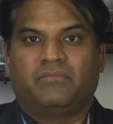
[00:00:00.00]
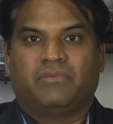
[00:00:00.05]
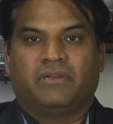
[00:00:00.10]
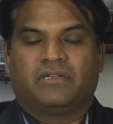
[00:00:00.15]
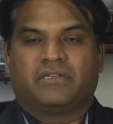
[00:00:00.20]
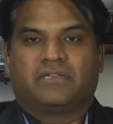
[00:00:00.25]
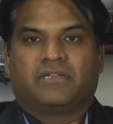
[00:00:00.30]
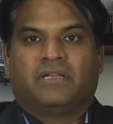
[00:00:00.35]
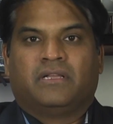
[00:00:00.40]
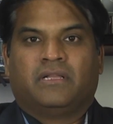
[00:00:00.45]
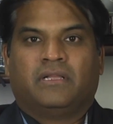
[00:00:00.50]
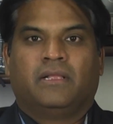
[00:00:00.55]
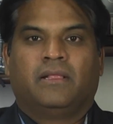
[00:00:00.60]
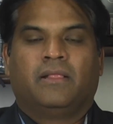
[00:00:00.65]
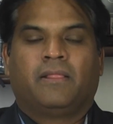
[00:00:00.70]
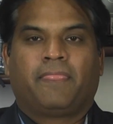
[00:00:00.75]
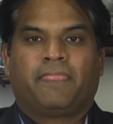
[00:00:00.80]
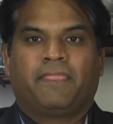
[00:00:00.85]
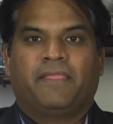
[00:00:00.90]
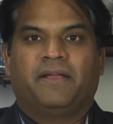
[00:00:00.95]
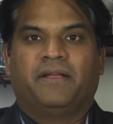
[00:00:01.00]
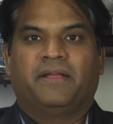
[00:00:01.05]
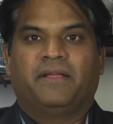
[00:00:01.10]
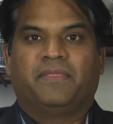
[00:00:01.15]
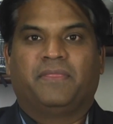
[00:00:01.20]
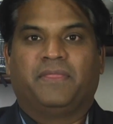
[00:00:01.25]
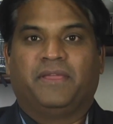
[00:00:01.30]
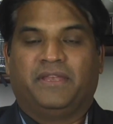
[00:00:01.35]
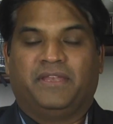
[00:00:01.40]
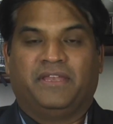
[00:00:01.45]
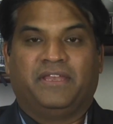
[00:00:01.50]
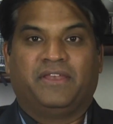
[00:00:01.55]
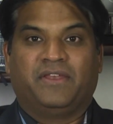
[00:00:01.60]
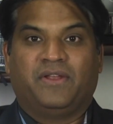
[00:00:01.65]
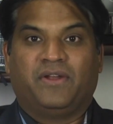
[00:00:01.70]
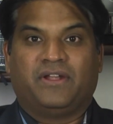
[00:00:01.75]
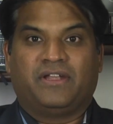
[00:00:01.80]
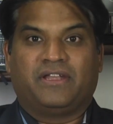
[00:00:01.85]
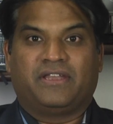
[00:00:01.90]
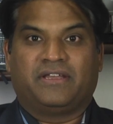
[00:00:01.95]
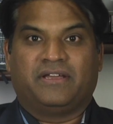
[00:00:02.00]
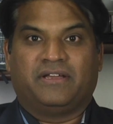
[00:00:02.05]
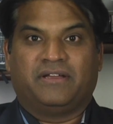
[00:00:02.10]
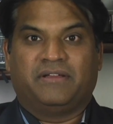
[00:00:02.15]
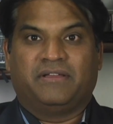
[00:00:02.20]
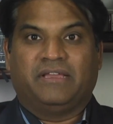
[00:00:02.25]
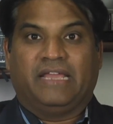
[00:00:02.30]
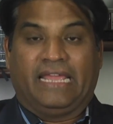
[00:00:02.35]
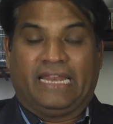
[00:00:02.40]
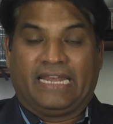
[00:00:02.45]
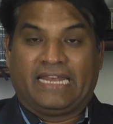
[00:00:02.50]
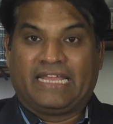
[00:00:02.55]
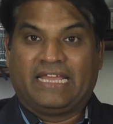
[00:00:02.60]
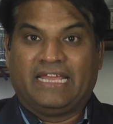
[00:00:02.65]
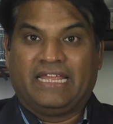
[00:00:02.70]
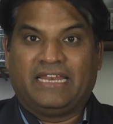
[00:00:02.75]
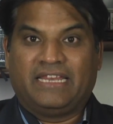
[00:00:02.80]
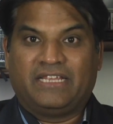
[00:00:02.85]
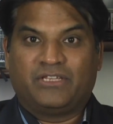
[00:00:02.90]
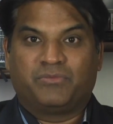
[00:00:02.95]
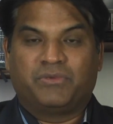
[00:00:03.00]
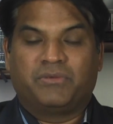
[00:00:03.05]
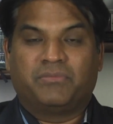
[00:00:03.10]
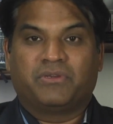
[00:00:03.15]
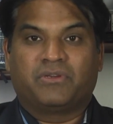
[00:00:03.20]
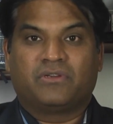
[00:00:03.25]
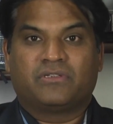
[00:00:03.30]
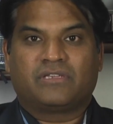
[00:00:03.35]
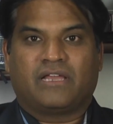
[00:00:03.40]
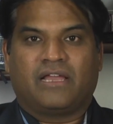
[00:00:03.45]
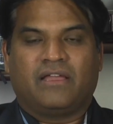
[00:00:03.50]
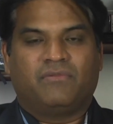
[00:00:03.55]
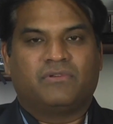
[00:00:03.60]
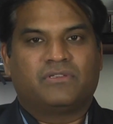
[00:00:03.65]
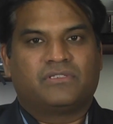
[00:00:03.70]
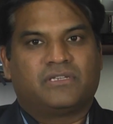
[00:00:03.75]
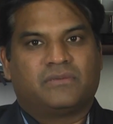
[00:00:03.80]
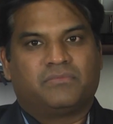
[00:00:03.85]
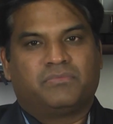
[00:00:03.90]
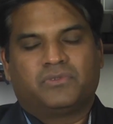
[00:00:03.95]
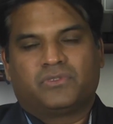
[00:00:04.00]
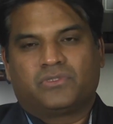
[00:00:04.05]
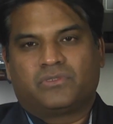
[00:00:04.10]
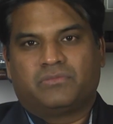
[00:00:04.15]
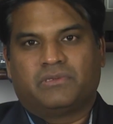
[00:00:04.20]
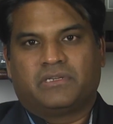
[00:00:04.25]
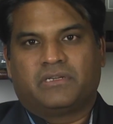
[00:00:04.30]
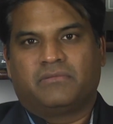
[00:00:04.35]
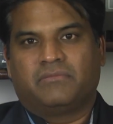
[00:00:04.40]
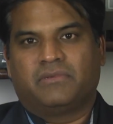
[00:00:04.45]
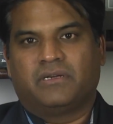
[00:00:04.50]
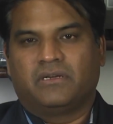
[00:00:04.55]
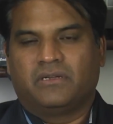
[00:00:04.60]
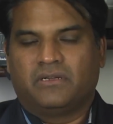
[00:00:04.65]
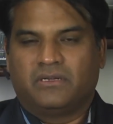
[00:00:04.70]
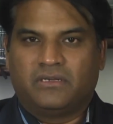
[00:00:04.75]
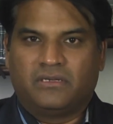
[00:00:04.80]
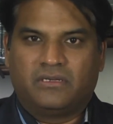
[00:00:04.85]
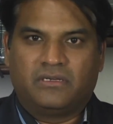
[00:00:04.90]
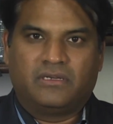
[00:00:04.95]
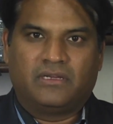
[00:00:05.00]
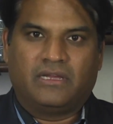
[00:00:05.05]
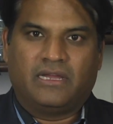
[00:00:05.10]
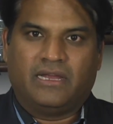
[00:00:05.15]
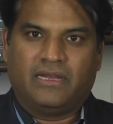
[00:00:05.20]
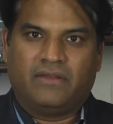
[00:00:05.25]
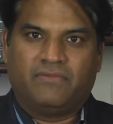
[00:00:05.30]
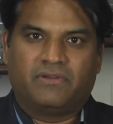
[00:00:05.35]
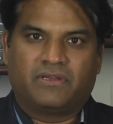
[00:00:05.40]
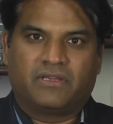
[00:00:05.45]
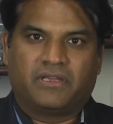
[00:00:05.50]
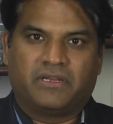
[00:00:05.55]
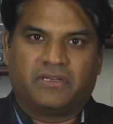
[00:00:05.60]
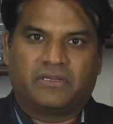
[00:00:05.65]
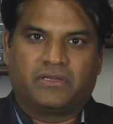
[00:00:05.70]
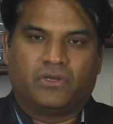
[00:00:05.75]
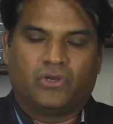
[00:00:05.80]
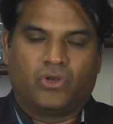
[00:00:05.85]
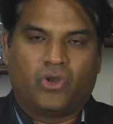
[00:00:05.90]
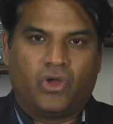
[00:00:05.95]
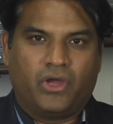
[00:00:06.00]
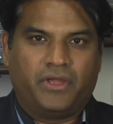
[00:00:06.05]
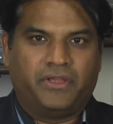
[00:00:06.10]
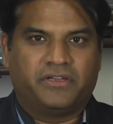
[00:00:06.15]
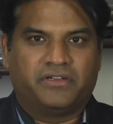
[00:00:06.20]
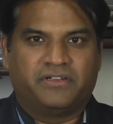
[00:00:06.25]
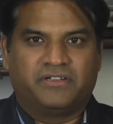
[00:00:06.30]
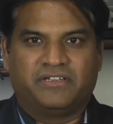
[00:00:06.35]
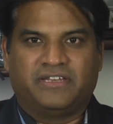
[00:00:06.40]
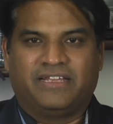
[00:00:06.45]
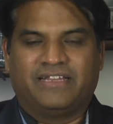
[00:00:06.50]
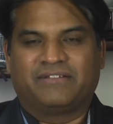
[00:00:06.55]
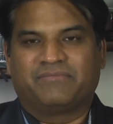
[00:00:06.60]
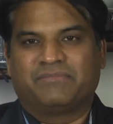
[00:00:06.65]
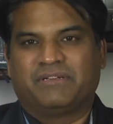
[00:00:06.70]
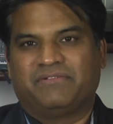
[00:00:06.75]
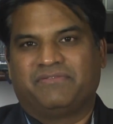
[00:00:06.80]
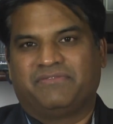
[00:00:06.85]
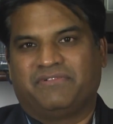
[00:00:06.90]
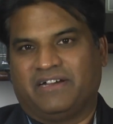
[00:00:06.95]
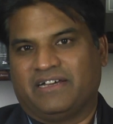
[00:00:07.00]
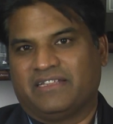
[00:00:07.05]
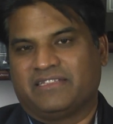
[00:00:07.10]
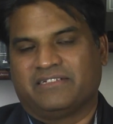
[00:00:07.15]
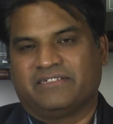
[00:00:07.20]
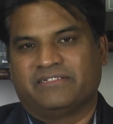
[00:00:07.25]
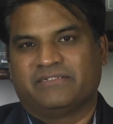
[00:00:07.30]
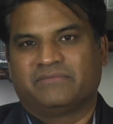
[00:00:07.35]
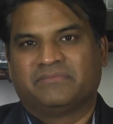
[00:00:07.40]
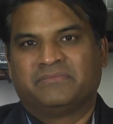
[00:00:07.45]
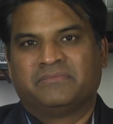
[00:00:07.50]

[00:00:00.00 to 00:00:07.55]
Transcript: But they did not encourage me, because I was supposed to become an advocate, a lawyer, like my father.